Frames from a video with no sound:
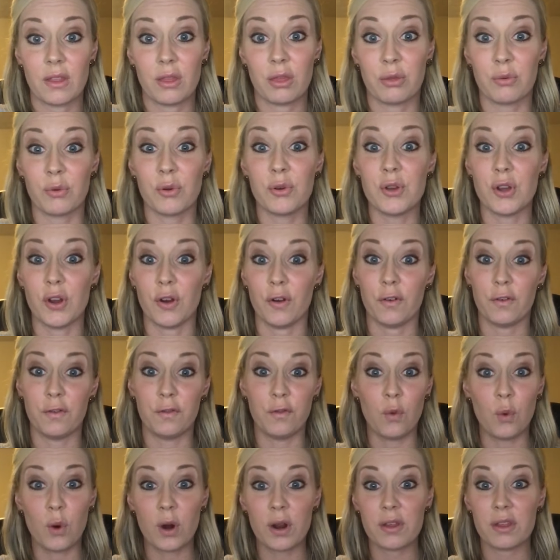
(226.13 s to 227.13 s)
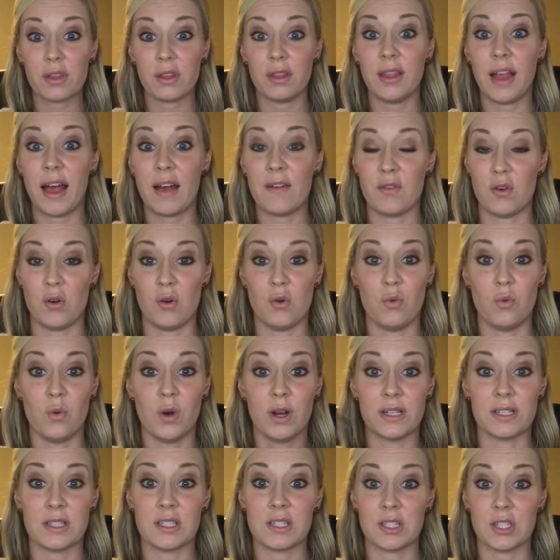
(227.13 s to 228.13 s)
through your 4th level
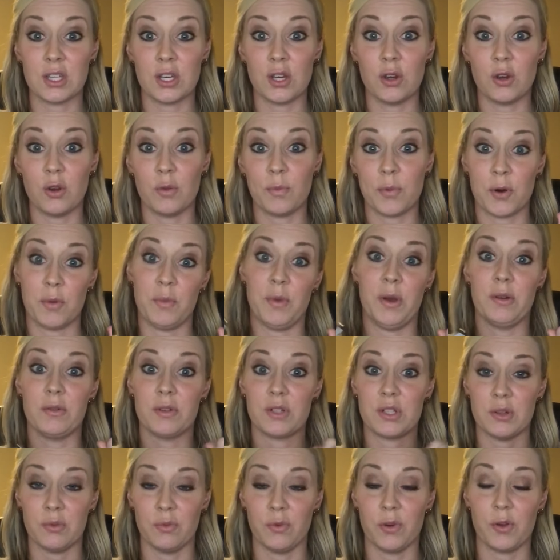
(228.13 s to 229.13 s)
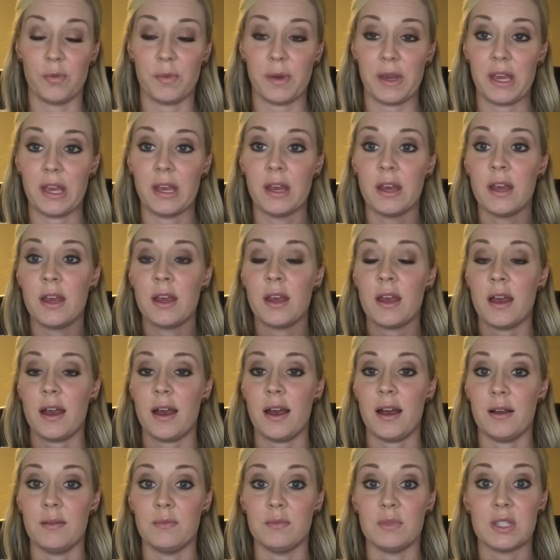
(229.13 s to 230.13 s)
once you promote to Ruby.
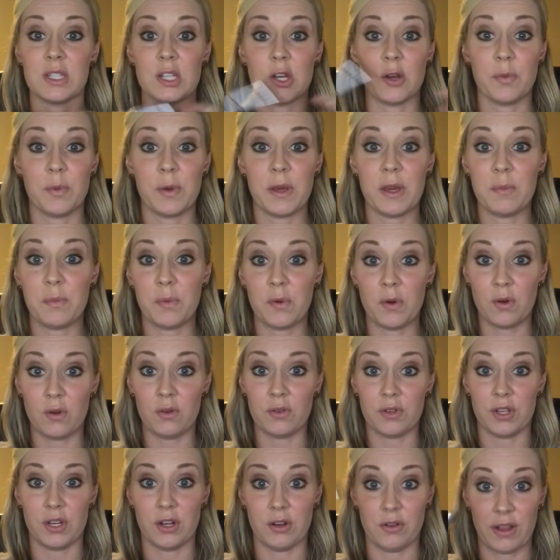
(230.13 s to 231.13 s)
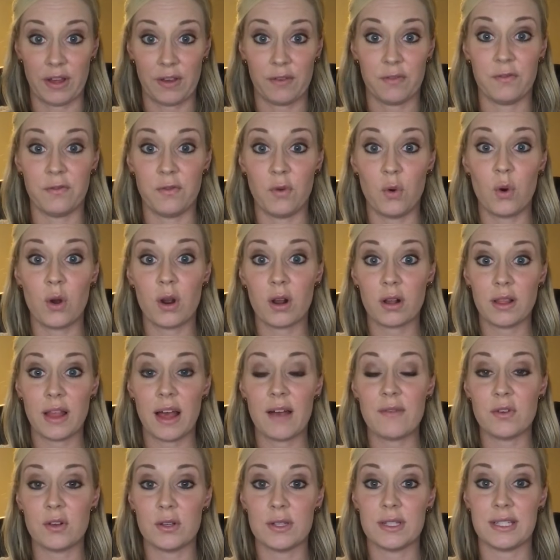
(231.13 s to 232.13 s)
So people, like 4
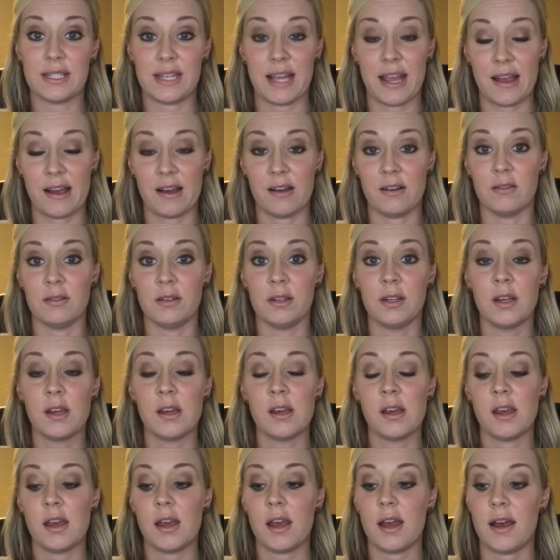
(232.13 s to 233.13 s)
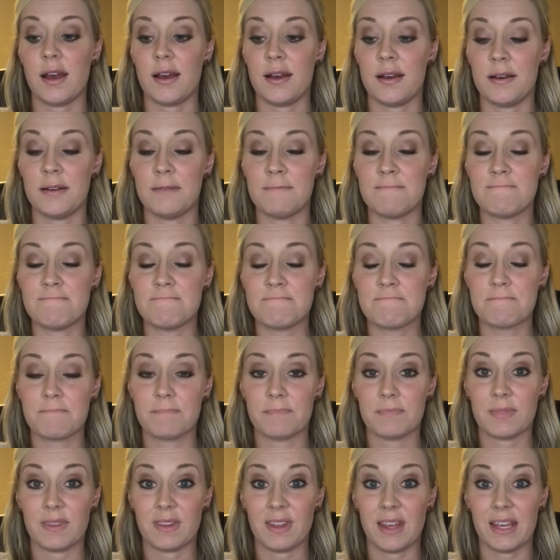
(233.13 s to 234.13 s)
levels down
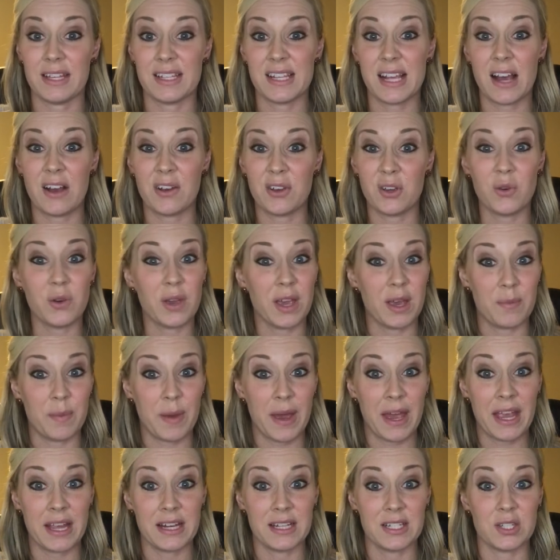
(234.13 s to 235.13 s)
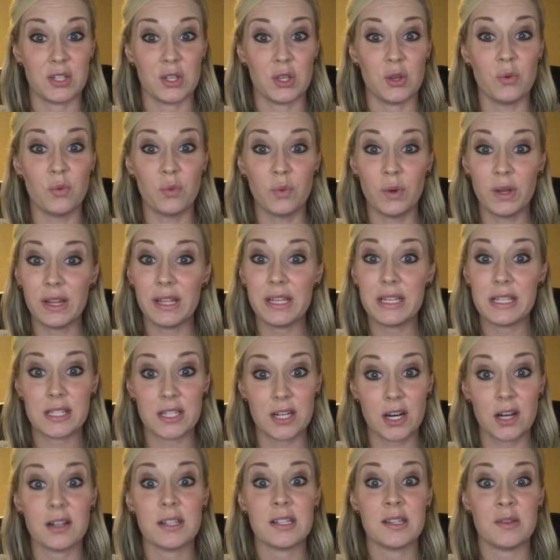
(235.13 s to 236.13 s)
is how you'll get paid. So you really
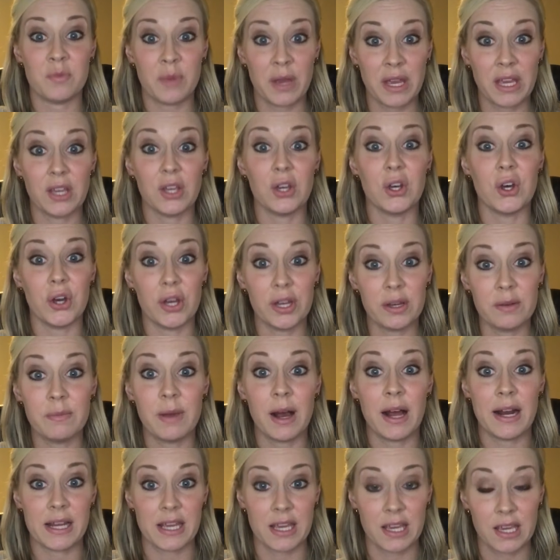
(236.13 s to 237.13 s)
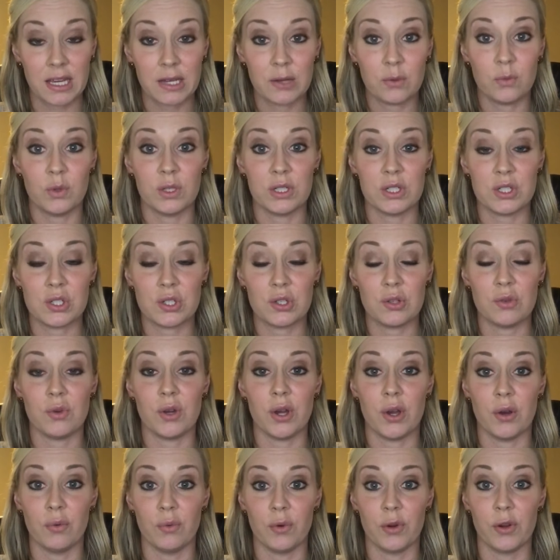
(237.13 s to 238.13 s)
start to make good money once you
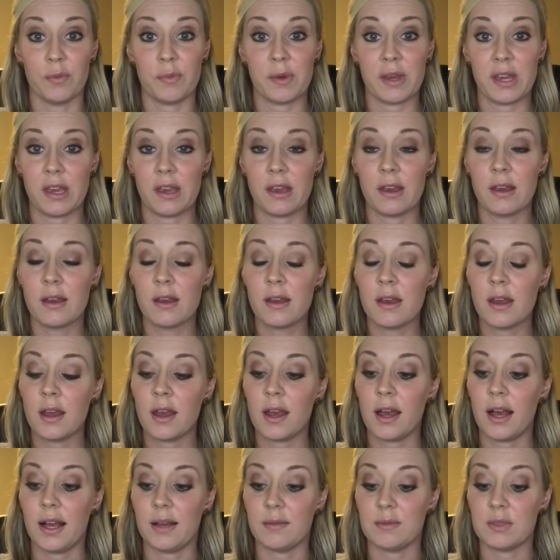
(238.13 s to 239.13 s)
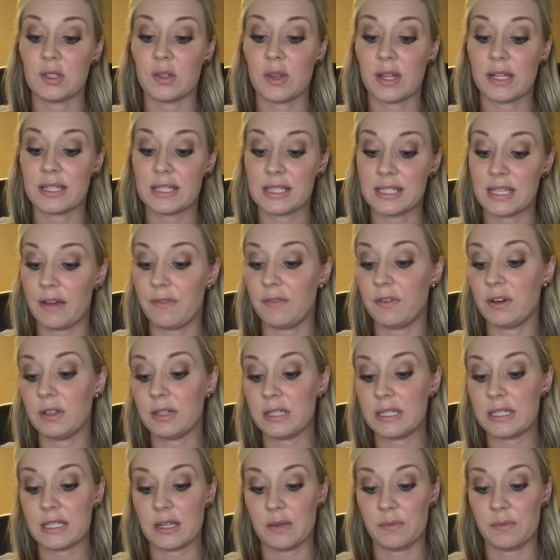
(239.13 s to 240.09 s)
go Ruby. So that's definitely